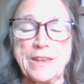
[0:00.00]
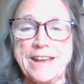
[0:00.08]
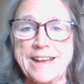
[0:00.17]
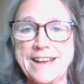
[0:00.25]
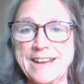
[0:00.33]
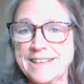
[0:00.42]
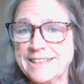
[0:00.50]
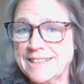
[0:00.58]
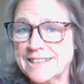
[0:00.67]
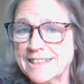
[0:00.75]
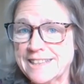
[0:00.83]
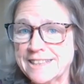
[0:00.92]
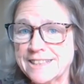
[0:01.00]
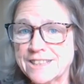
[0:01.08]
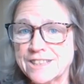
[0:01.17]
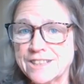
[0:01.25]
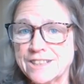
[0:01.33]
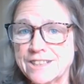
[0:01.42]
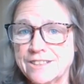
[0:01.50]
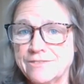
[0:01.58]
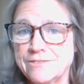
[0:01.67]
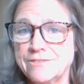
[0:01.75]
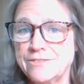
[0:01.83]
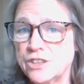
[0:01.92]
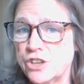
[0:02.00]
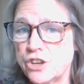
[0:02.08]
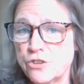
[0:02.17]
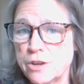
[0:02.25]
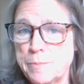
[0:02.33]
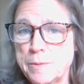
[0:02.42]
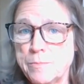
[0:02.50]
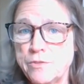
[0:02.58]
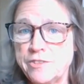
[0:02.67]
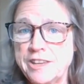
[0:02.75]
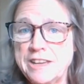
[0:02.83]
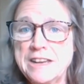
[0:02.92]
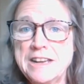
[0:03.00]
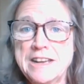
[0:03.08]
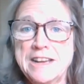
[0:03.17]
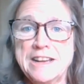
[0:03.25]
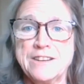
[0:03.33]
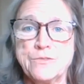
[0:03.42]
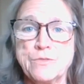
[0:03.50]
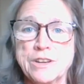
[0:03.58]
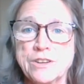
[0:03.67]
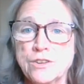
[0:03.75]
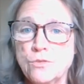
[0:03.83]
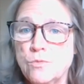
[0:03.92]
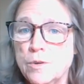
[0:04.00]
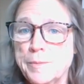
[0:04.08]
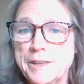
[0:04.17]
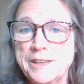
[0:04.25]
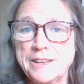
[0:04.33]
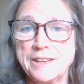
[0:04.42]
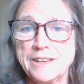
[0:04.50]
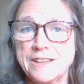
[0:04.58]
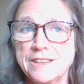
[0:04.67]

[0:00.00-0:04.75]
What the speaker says: And it's a very creepy movie where a woman,